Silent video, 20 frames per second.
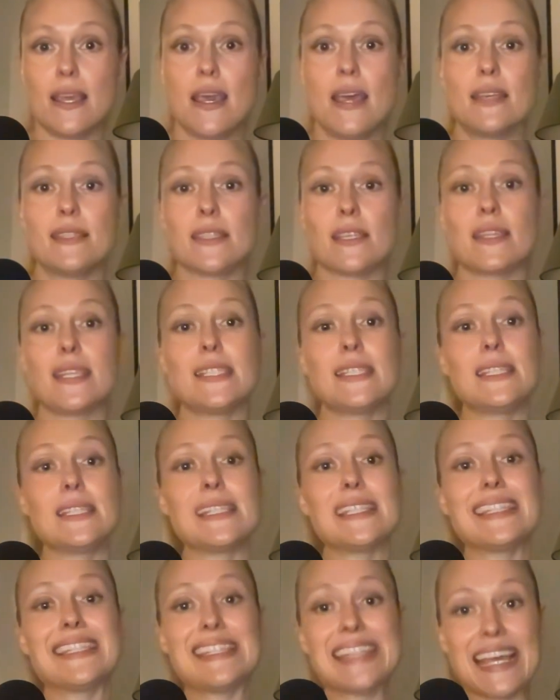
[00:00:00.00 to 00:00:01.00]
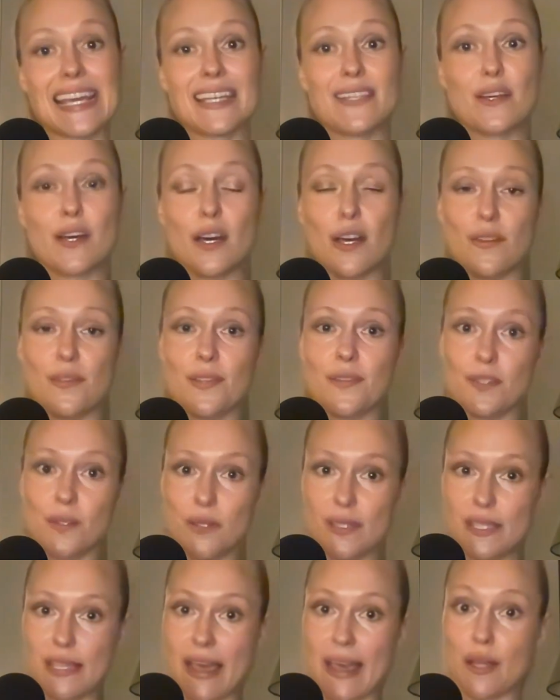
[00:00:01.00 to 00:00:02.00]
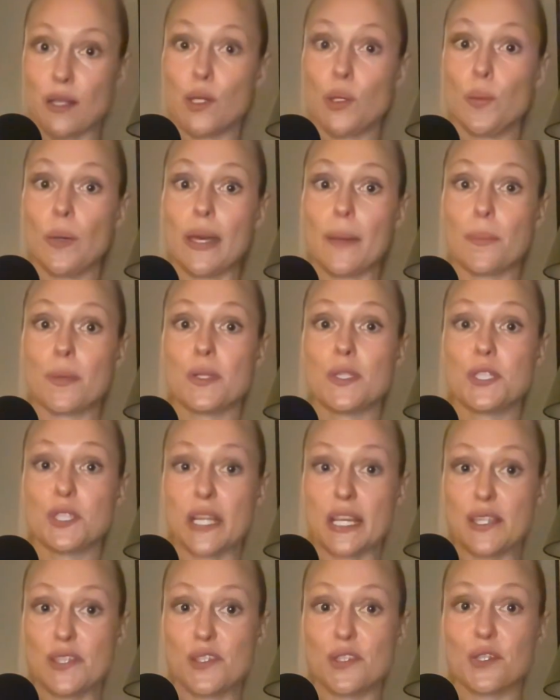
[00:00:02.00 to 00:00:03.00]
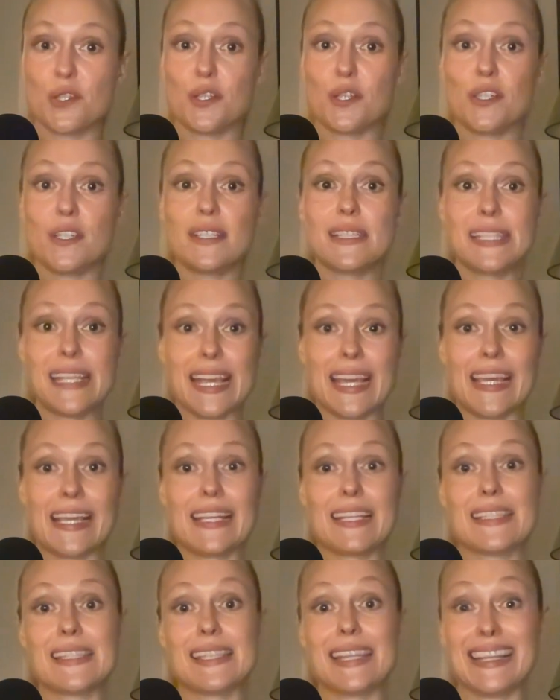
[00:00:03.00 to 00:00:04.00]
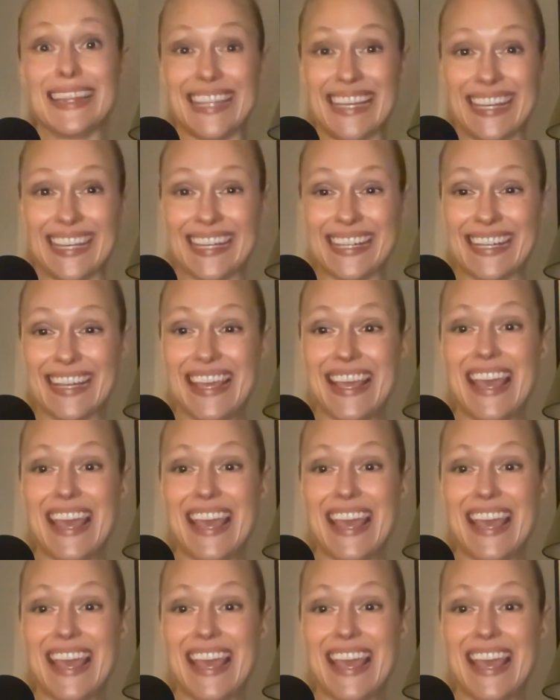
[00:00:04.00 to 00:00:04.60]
So this is the second half of your cycle where progesterone takes the lead.